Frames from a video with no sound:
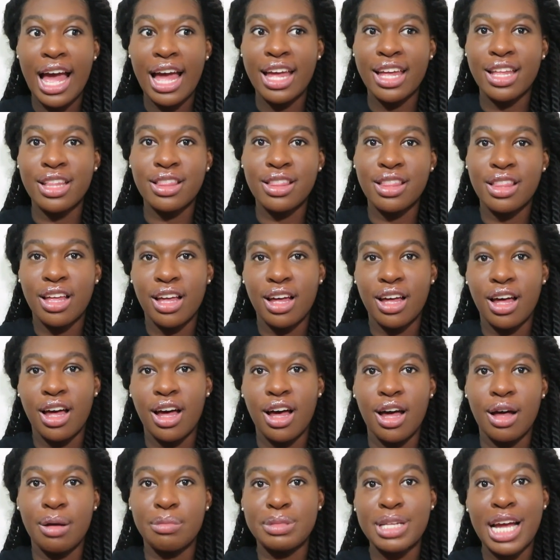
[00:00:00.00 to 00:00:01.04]
and
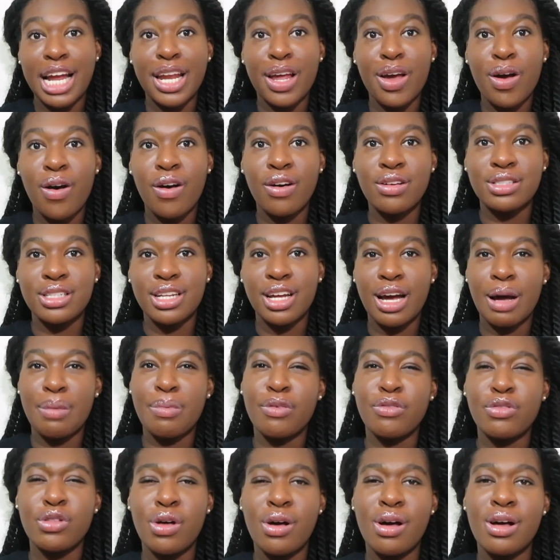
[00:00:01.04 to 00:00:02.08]
the um, dining halls in a
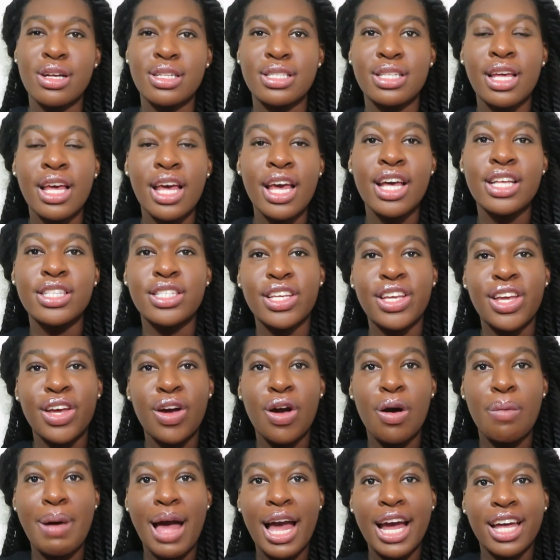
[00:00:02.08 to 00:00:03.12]
couple vlogs so you can
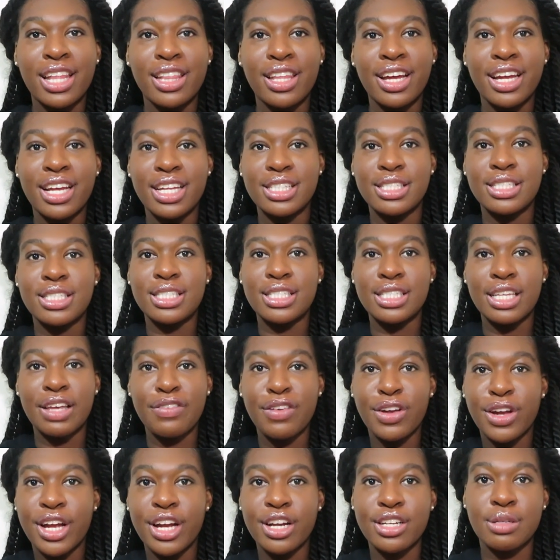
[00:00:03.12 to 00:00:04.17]
go back and look and
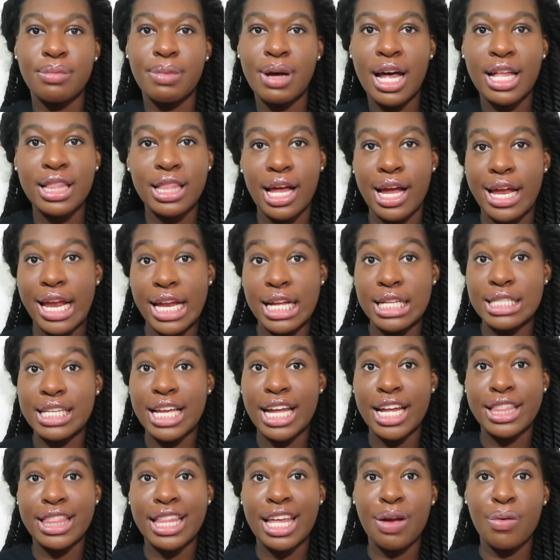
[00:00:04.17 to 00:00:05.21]
if you're curious about how the hand
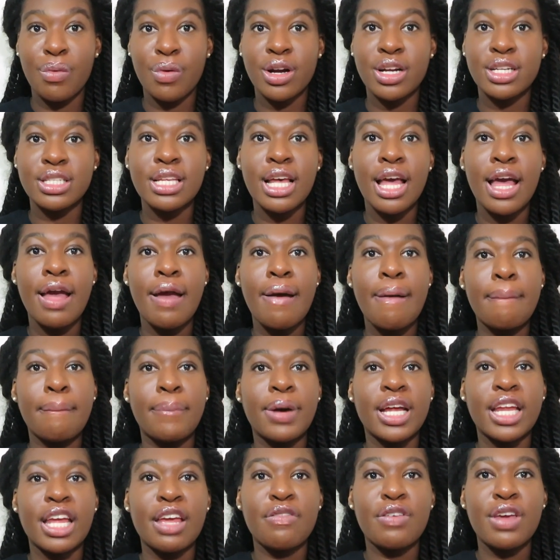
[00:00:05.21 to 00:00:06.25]
scan thing works
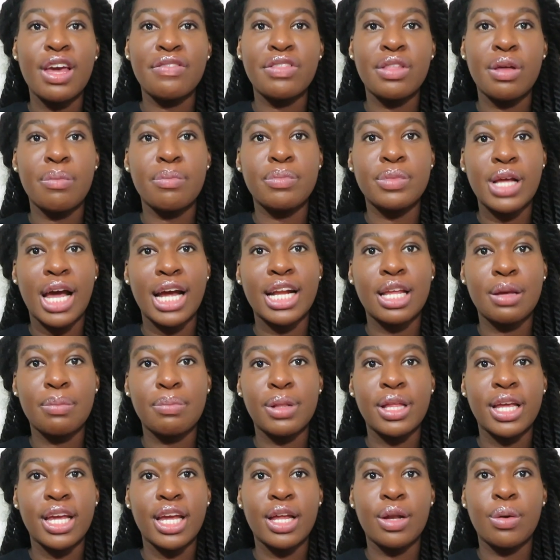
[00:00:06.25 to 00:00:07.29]
but if you have the dining
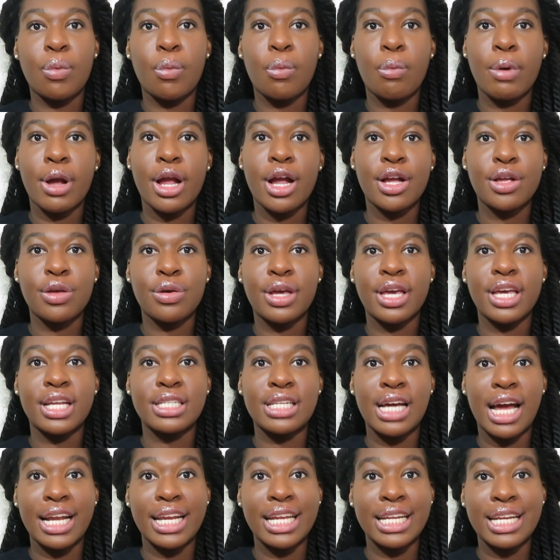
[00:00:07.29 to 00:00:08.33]
plan where you
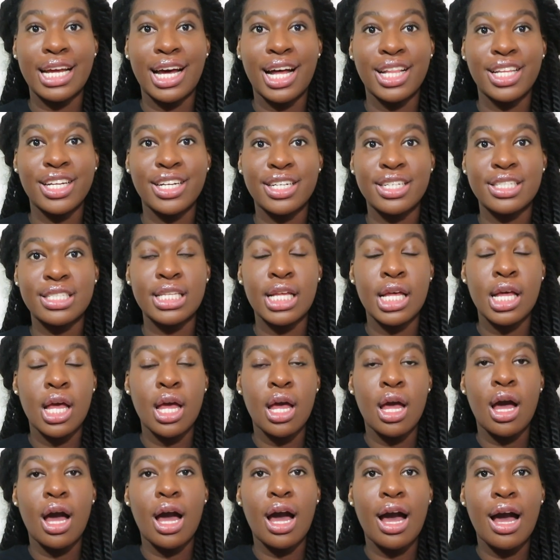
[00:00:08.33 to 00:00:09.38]
get dining dollars
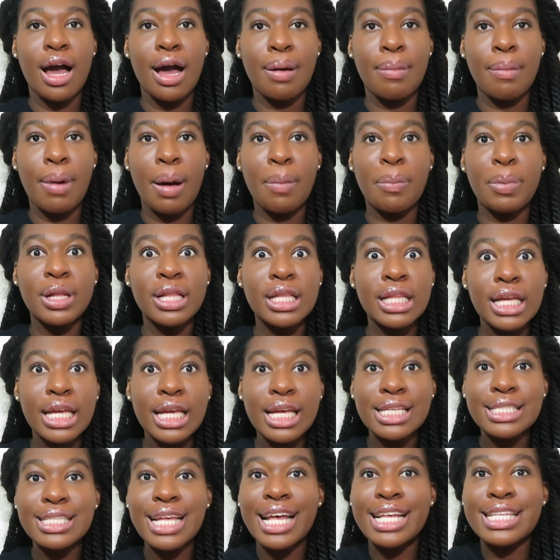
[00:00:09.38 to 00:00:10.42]
um,
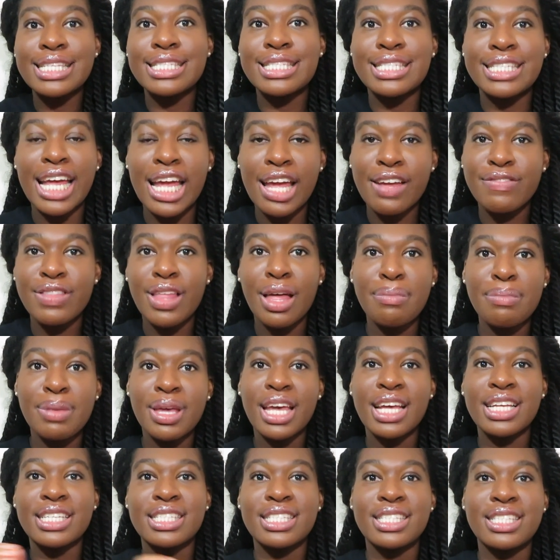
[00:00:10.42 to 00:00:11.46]
please save them
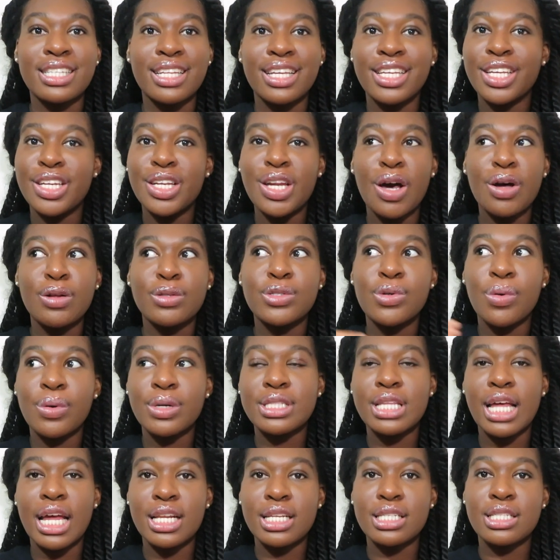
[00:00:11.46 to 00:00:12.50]
because you know
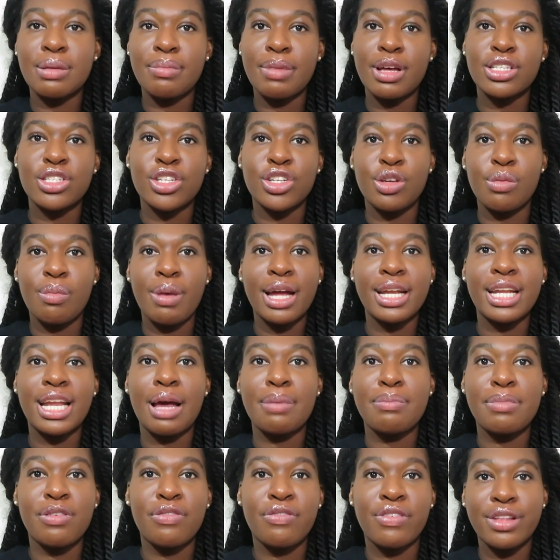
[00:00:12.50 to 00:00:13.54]
towards the end of semester you might
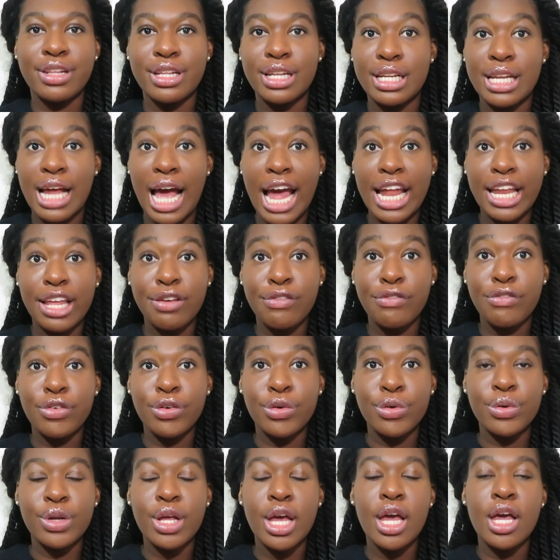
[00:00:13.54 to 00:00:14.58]
not be feeling the dining
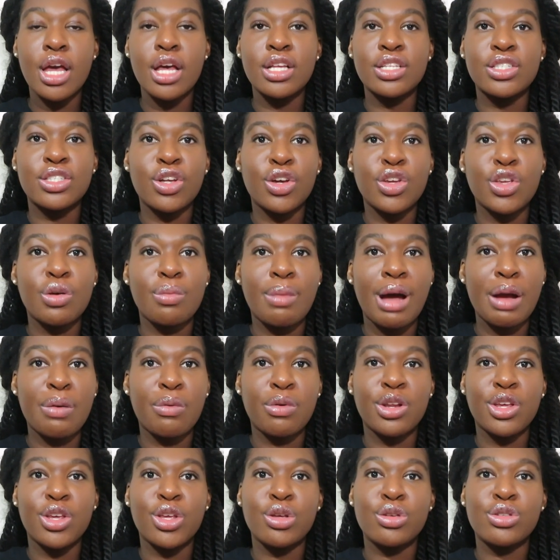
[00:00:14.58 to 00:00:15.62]
food so you might
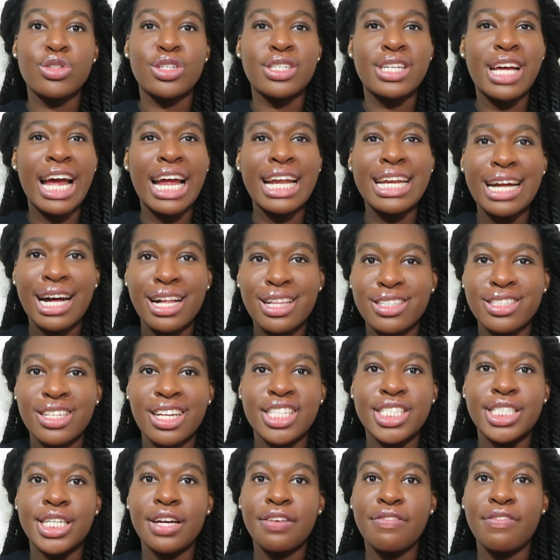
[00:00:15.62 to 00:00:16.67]
want to use your dining dollars
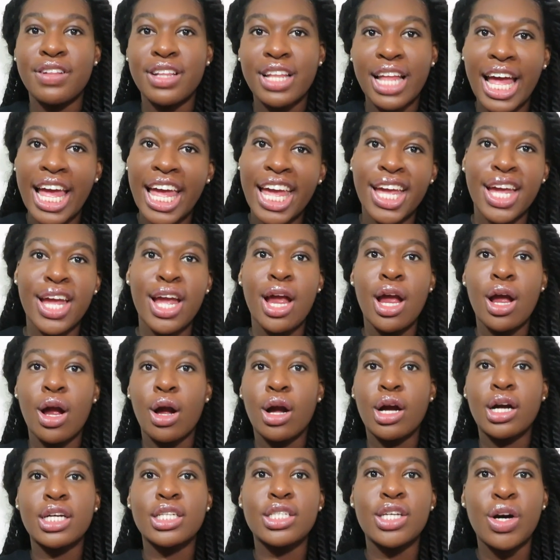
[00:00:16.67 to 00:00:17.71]
at chick-fil-a
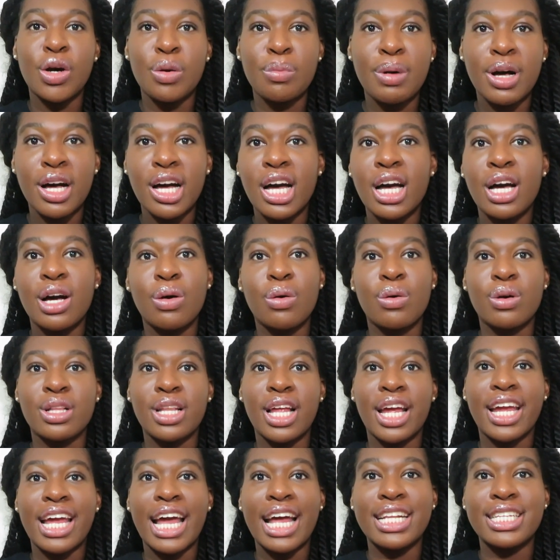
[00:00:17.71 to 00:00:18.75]
or Qdoba or
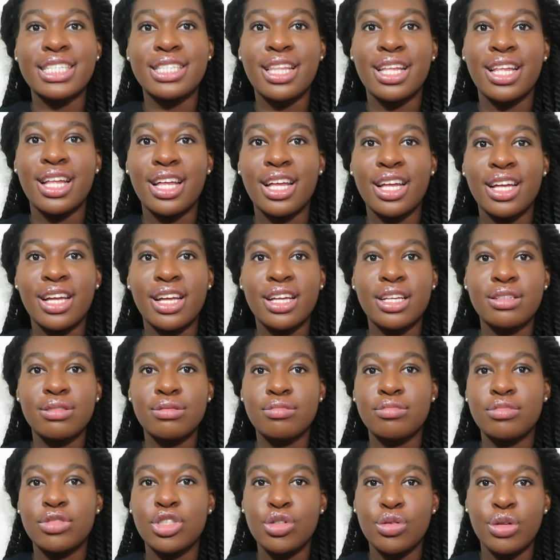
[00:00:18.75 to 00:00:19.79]
like at the
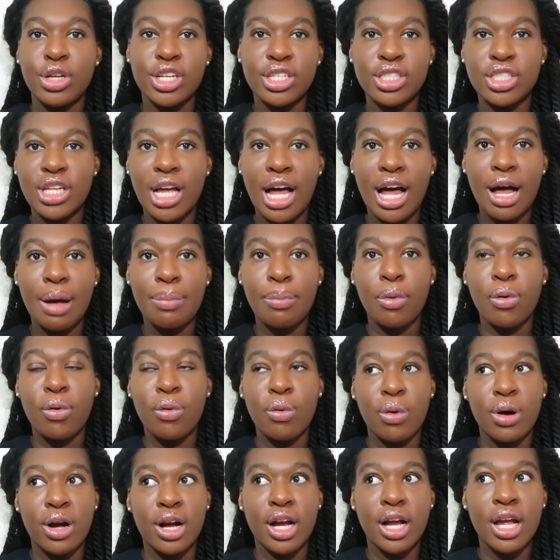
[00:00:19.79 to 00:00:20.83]
union shop
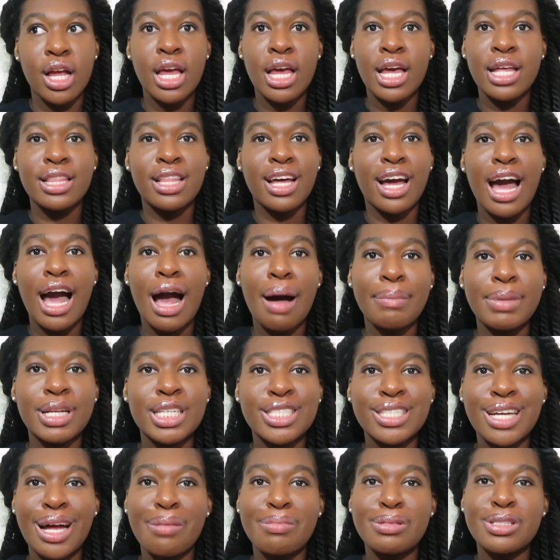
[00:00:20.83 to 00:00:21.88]
or the common
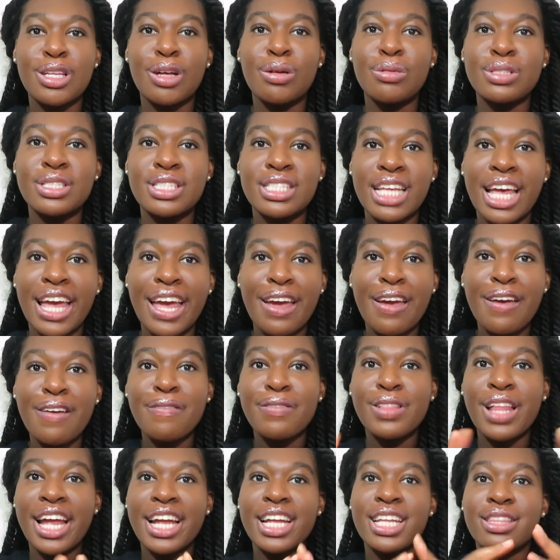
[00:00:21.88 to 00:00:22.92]
shop so
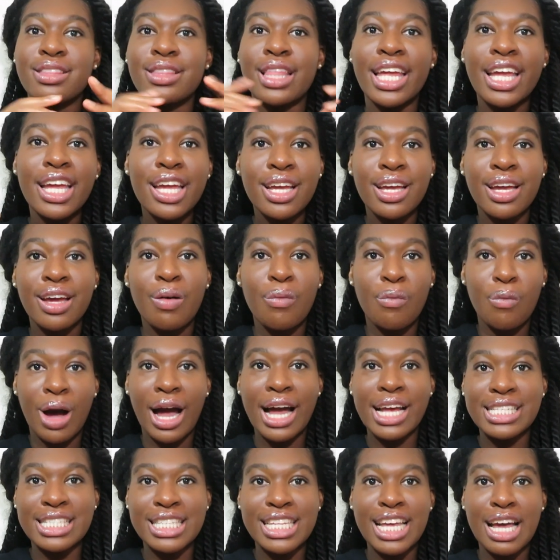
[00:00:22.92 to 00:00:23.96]
save like think
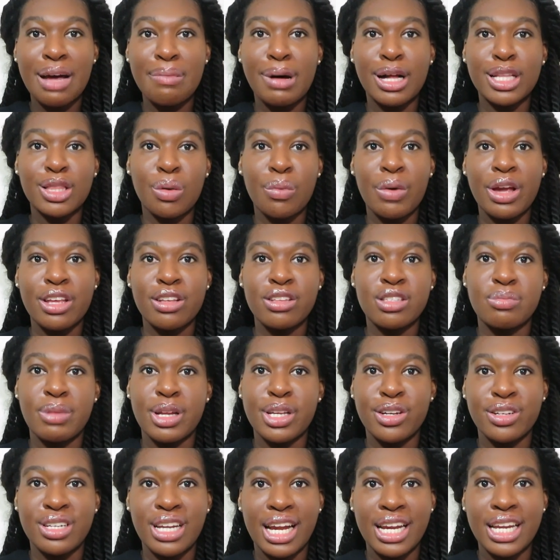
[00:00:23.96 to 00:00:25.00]
wisely about the way you
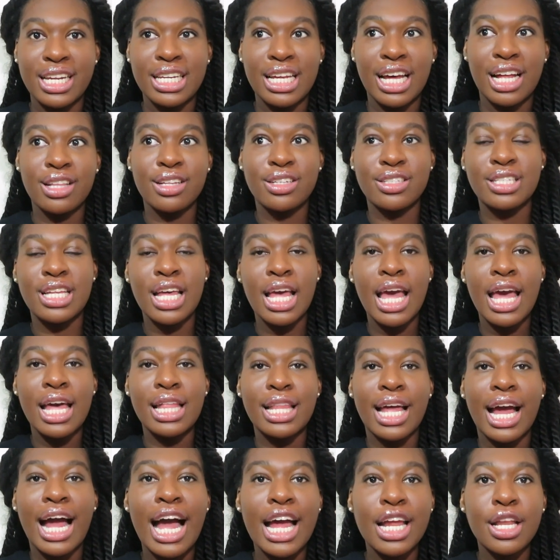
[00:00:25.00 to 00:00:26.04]
spend your dining dollars
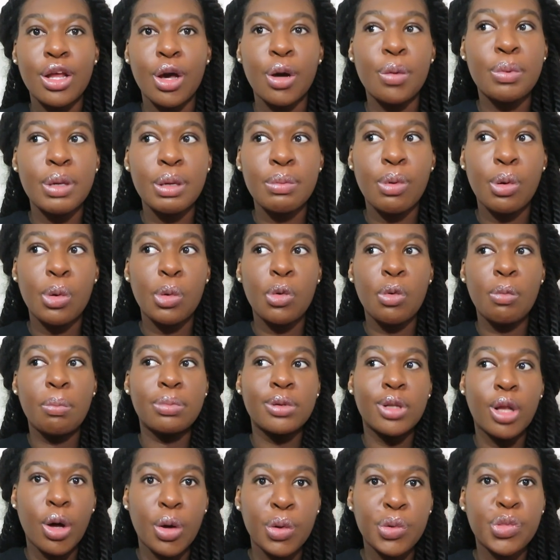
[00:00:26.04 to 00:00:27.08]
like i know people who
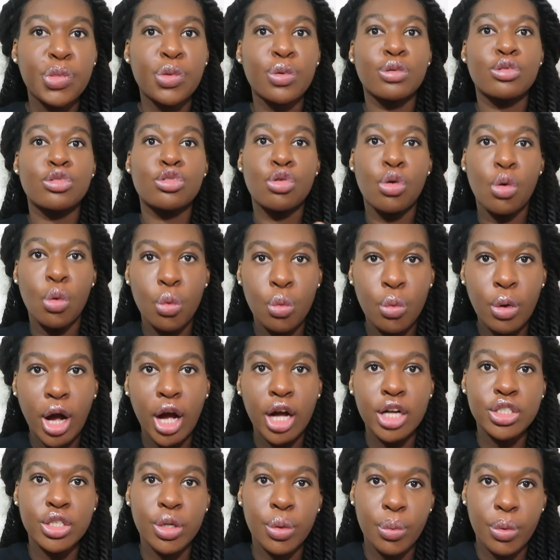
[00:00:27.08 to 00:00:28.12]
blown through
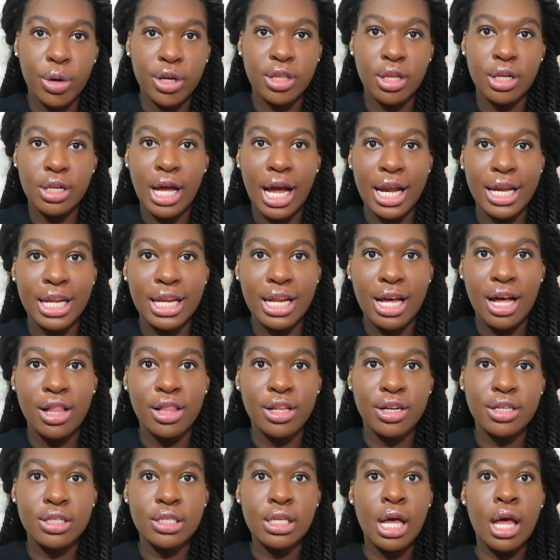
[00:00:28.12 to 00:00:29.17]
200 worth of dining
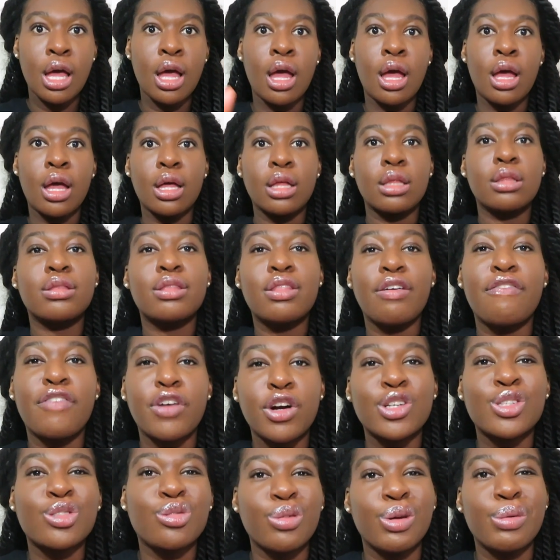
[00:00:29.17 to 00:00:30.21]
dollars the
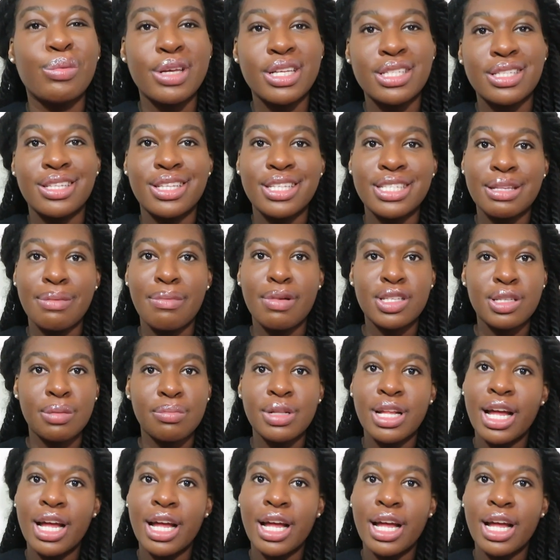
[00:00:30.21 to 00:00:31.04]
first three weeks of the semester.